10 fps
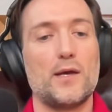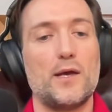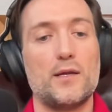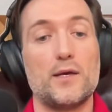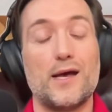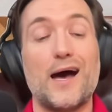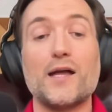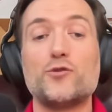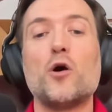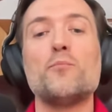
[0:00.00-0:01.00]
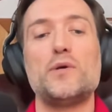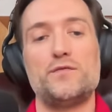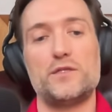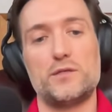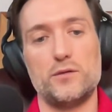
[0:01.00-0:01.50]
And I don't
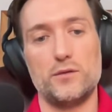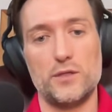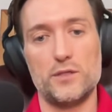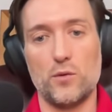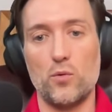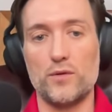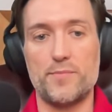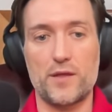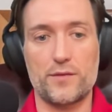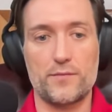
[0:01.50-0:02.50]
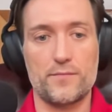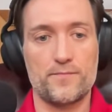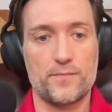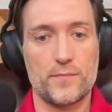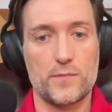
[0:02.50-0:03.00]
believe it's the, it's the only path
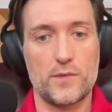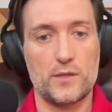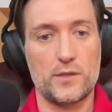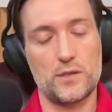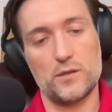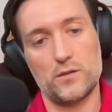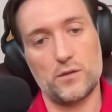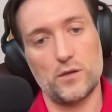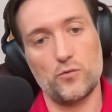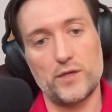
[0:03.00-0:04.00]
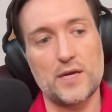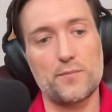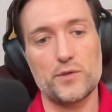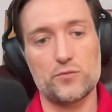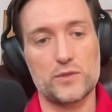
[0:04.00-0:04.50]
right? And uh, a good
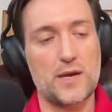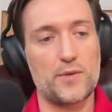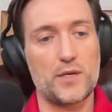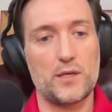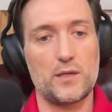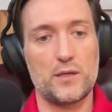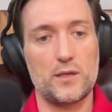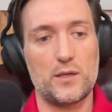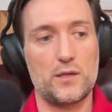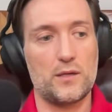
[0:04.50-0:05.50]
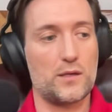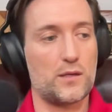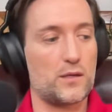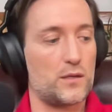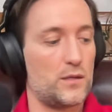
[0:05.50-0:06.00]
example is what's happening in in
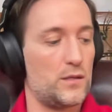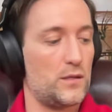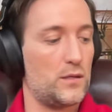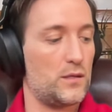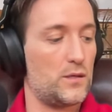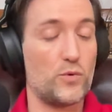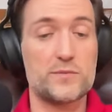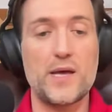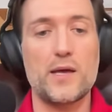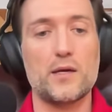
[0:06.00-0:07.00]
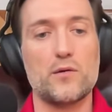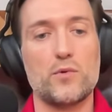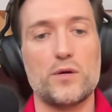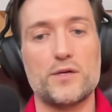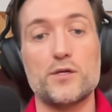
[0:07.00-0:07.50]
uh, in the West Bank,
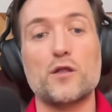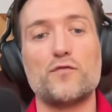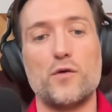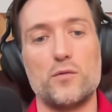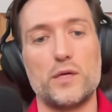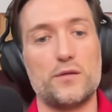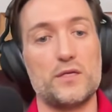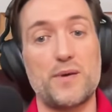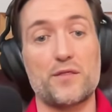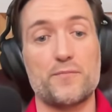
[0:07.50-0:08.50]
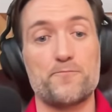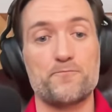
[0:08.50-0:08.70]
where they're not following this path.